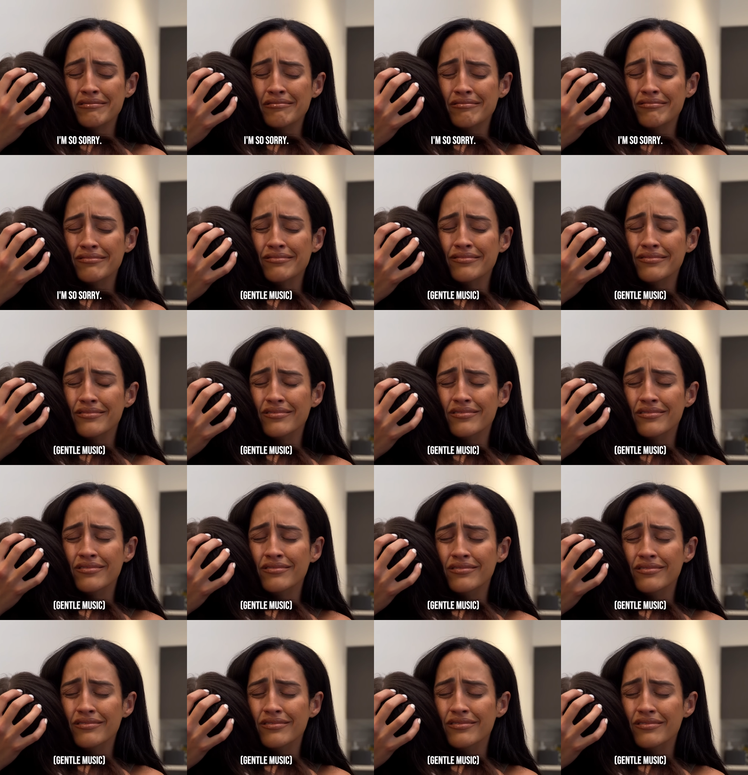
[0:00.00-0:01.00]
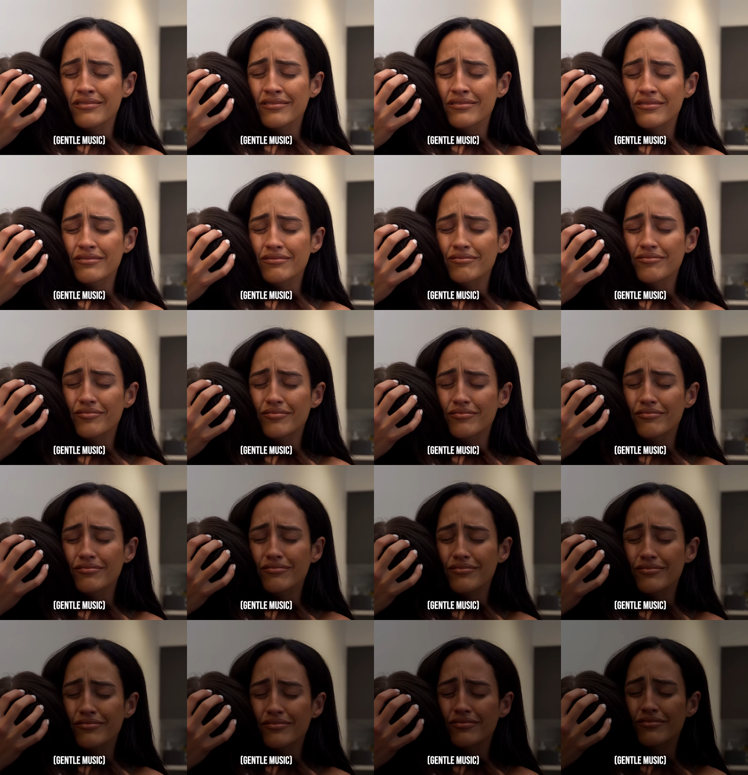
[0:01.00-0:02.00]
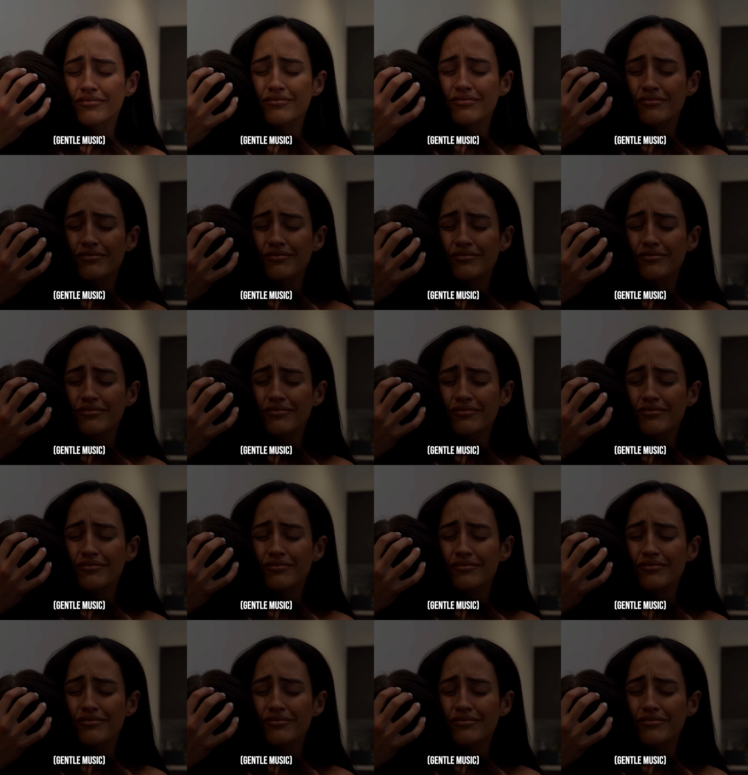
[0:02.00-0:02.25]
(silence)